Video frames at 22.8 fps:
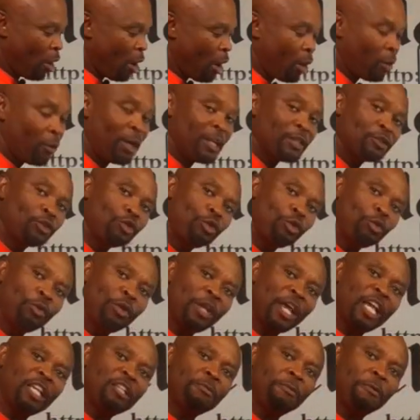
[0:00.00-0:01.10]
Always 2
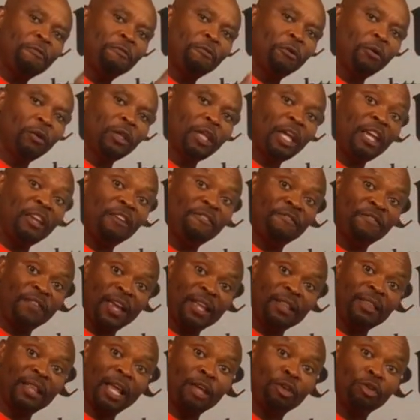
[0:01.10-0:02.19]
days before the
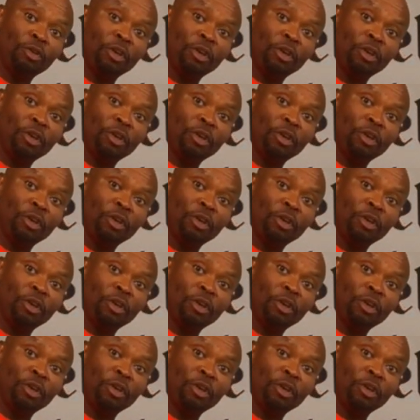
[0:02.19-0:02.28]
event that